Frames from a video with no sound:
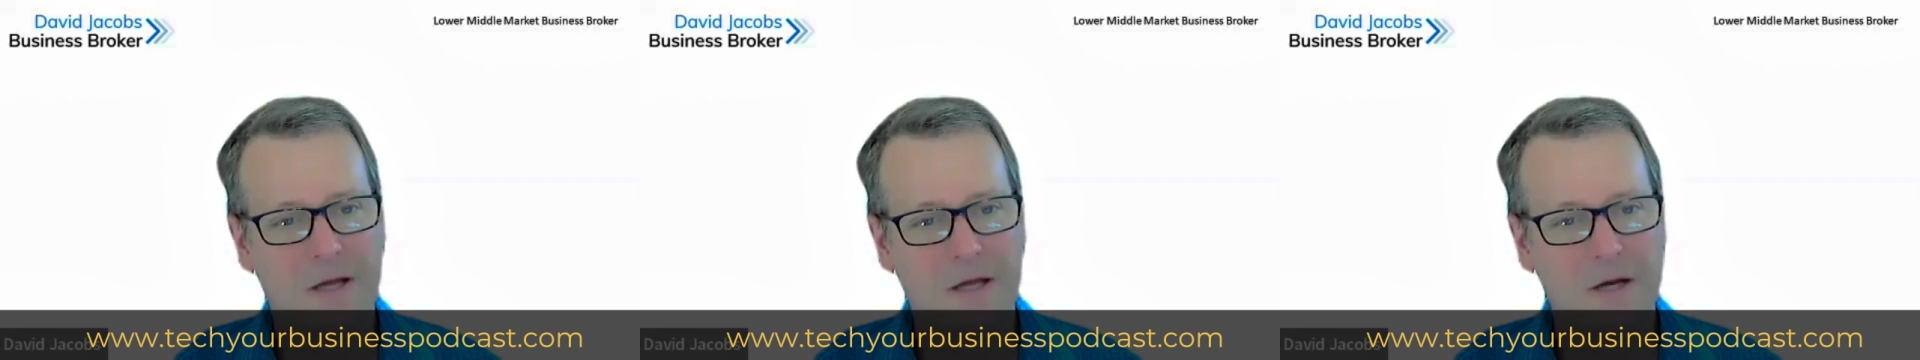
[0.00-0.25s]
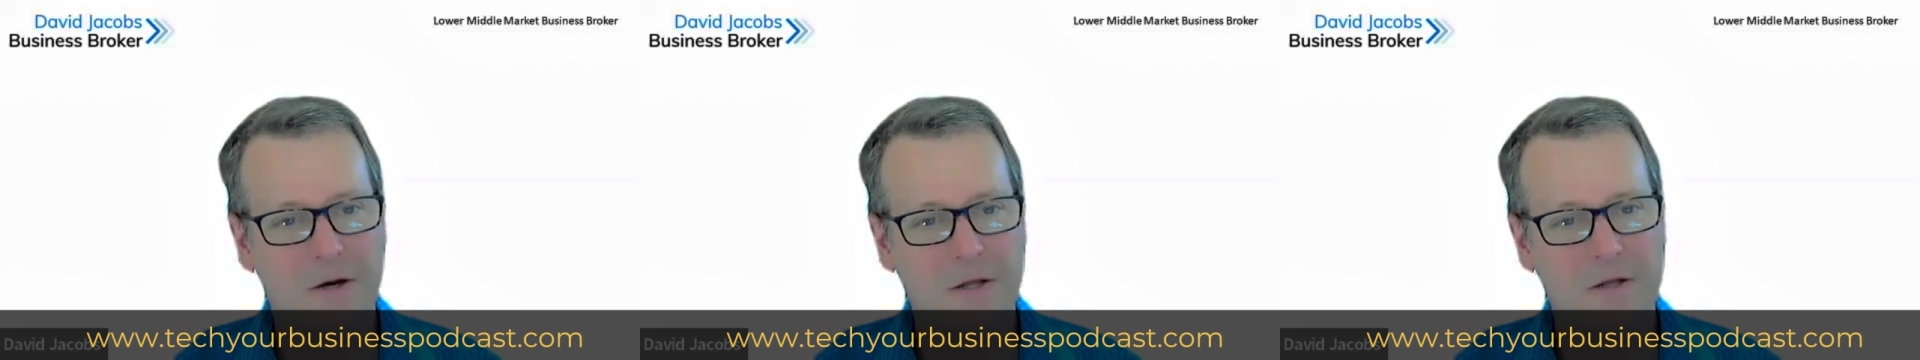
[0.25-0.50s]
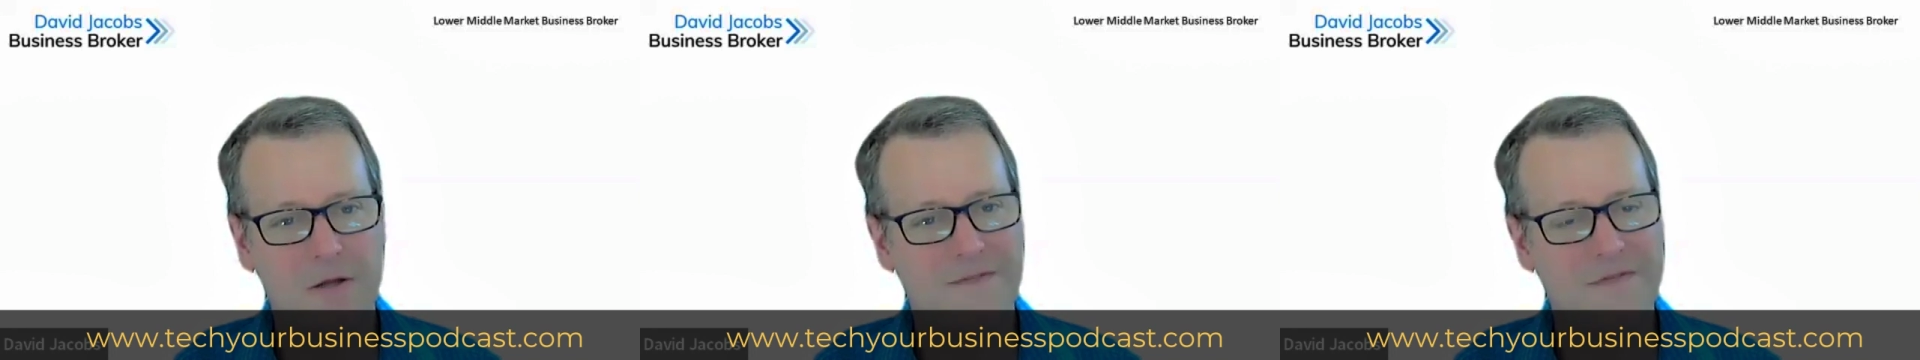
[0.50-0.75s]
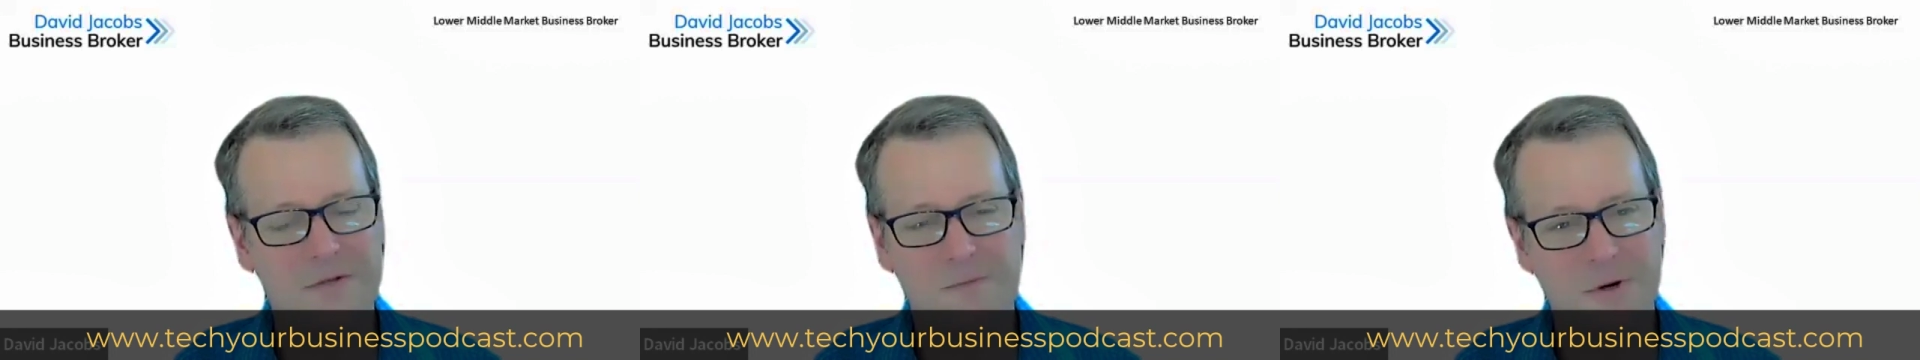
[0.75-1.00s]
you have
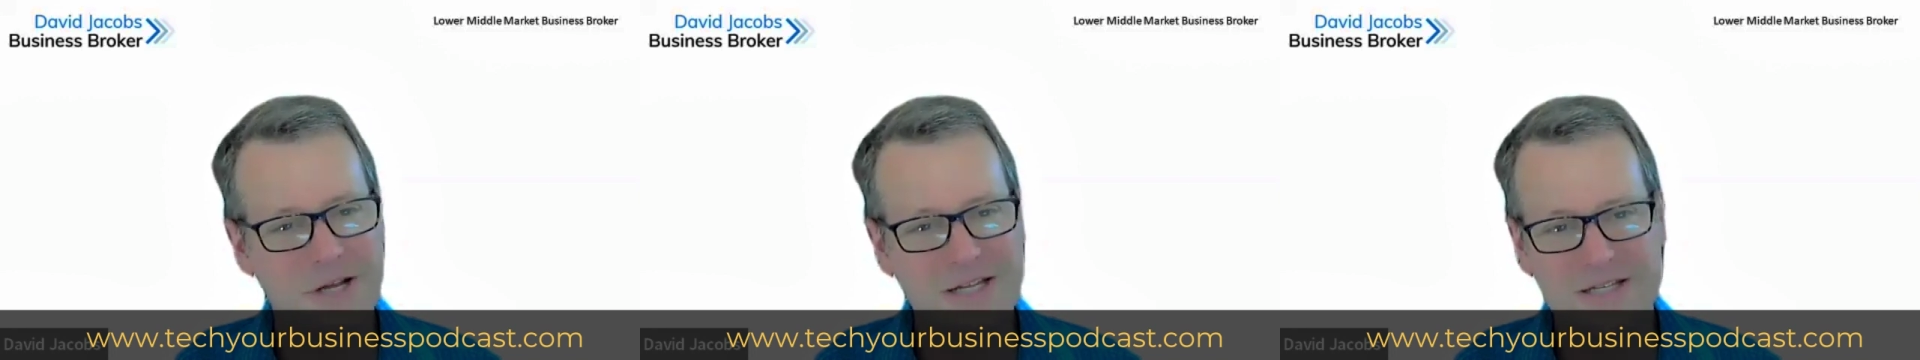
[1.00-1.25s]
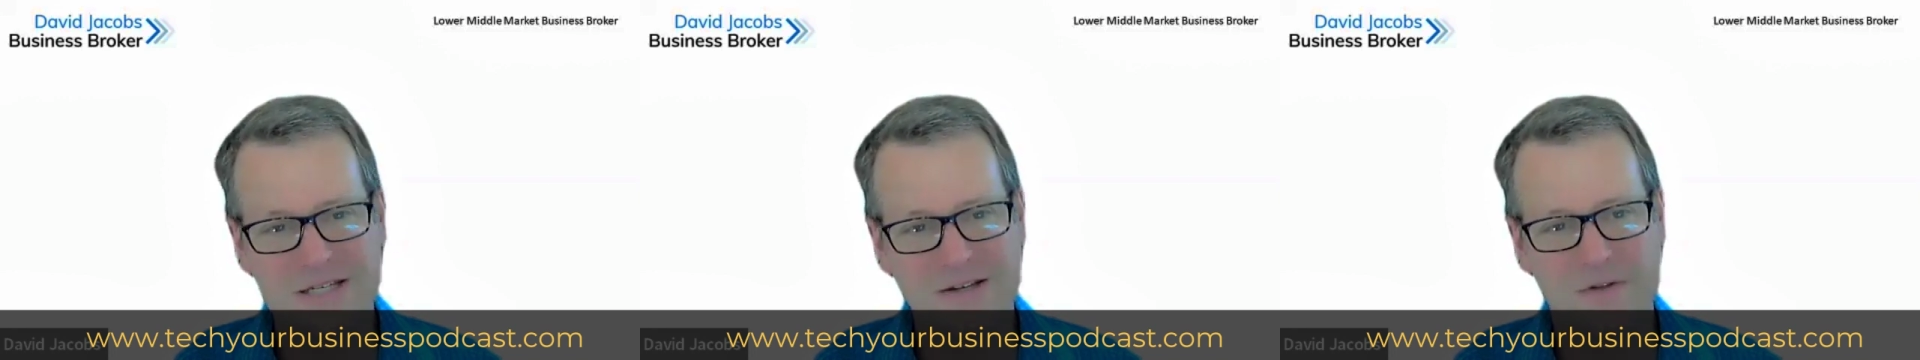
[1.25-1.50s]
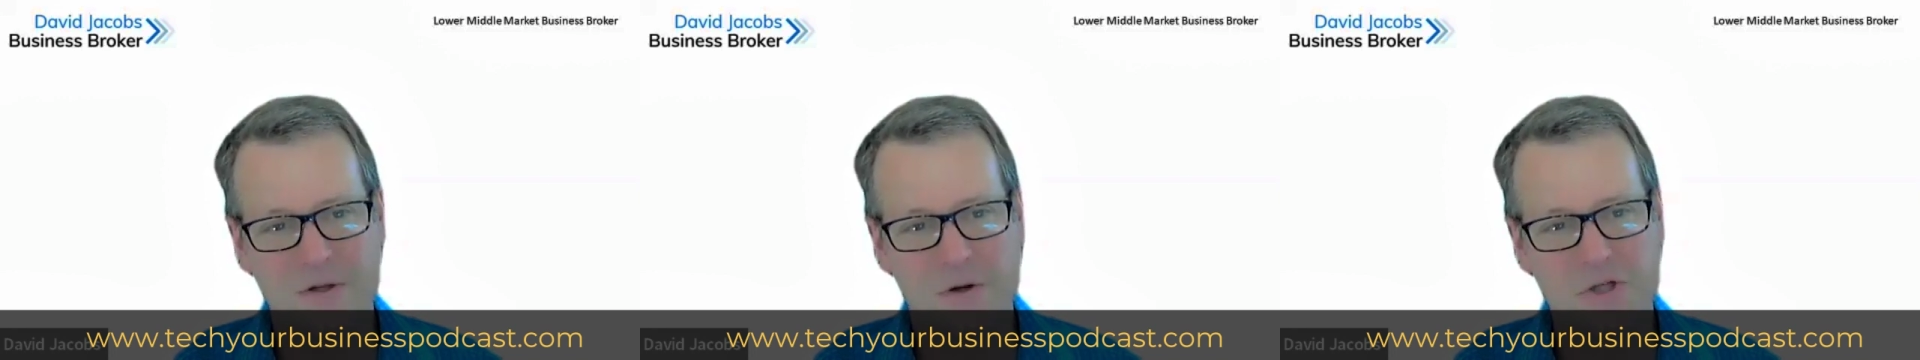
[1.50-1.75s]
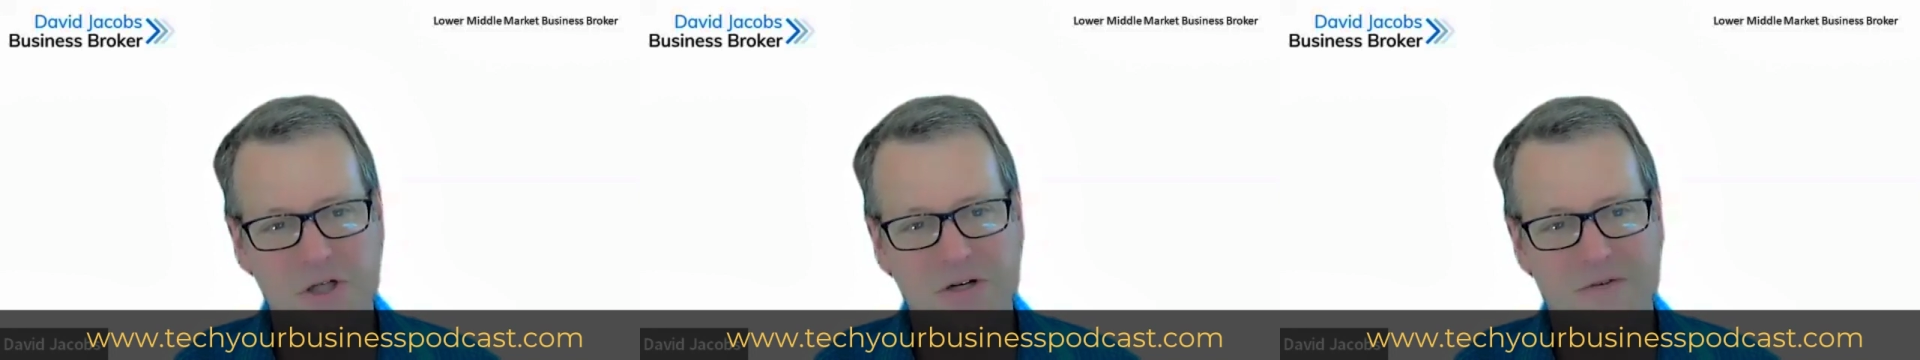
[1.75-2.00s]
this preconceived
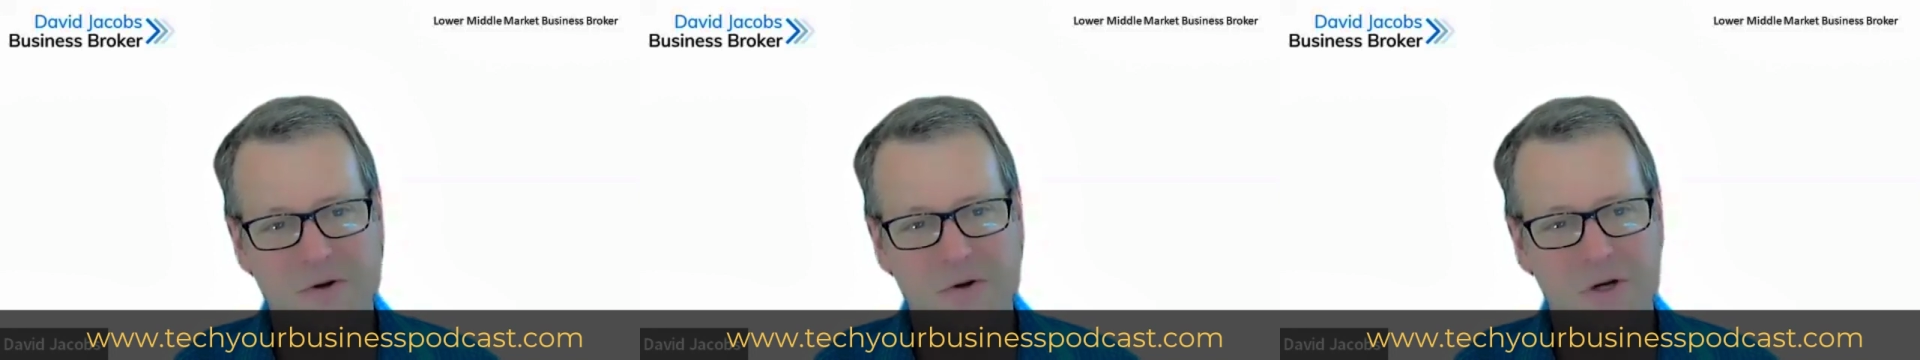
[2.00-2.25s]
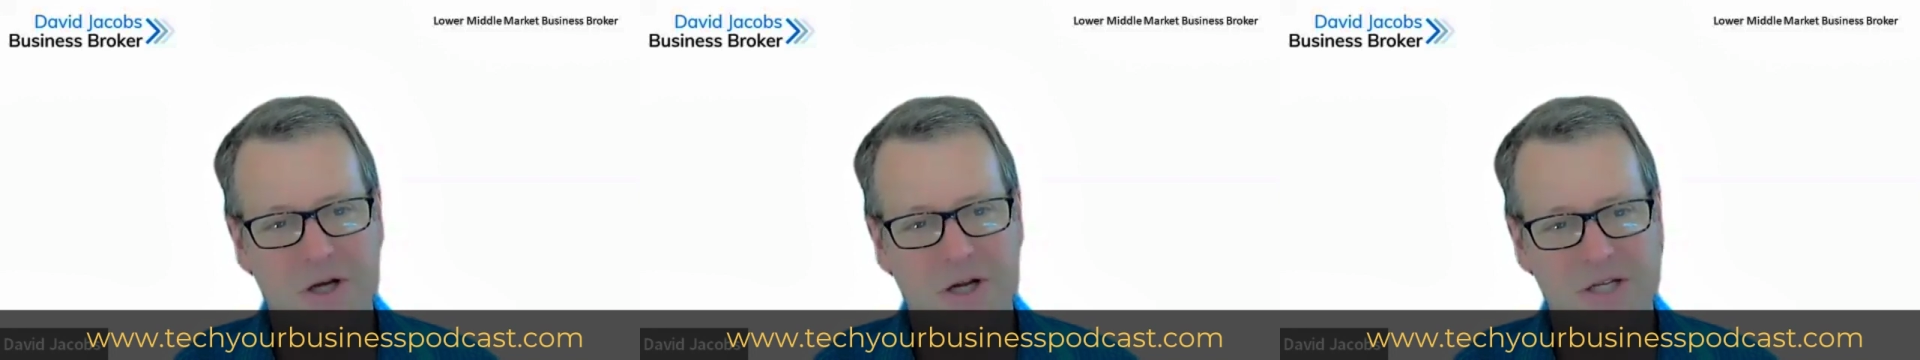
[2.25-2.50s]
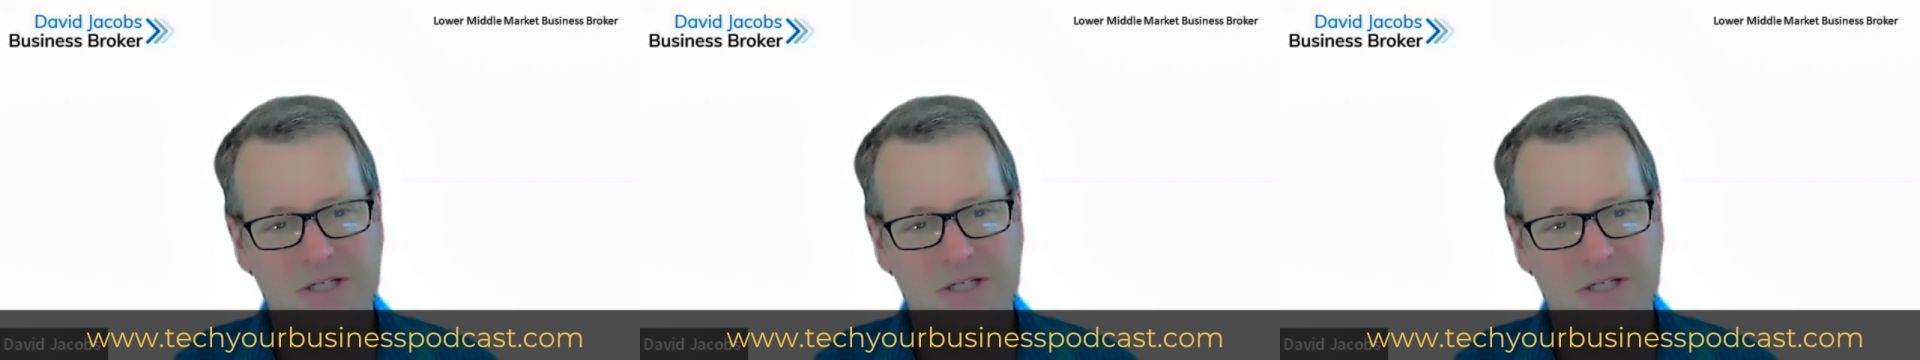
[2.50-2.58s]
notion of who you're going to